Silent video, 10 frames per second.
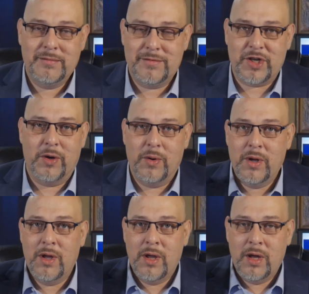So
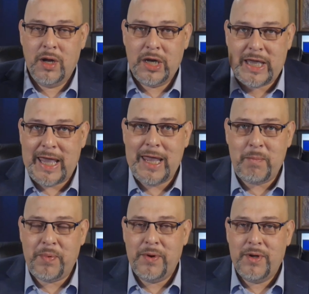
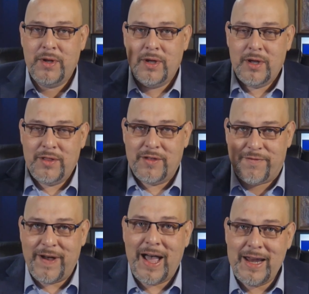keep the
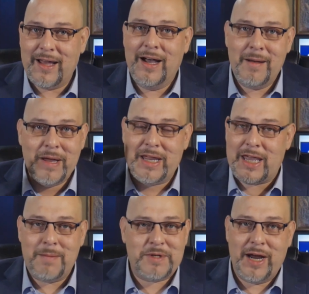fight up and
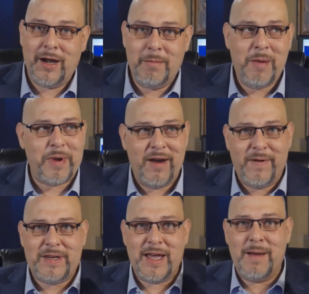keep tearing them up
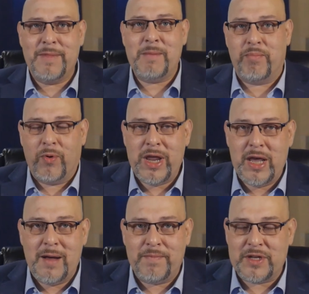every time they bring
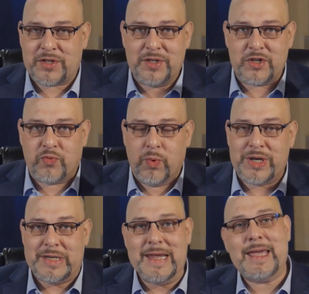up this this
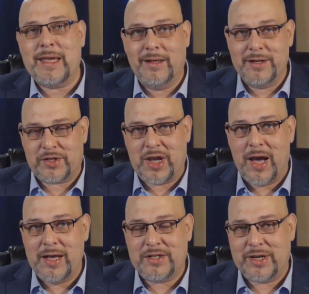ridiculous
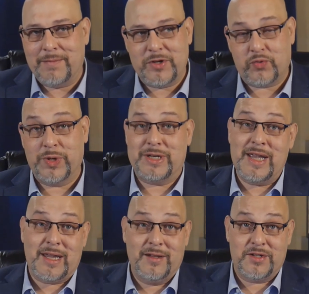concept, this
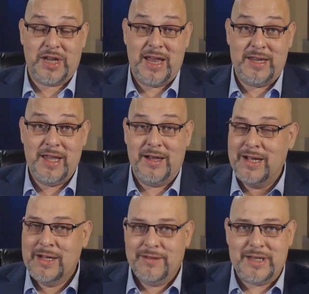ridiculous idea
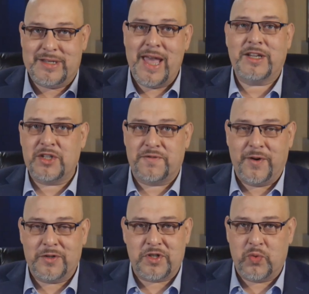that Texas
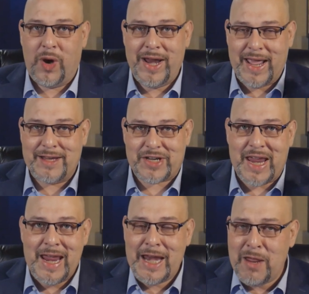versus White has
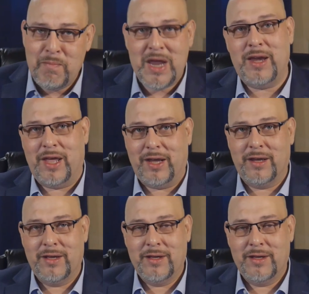any meaning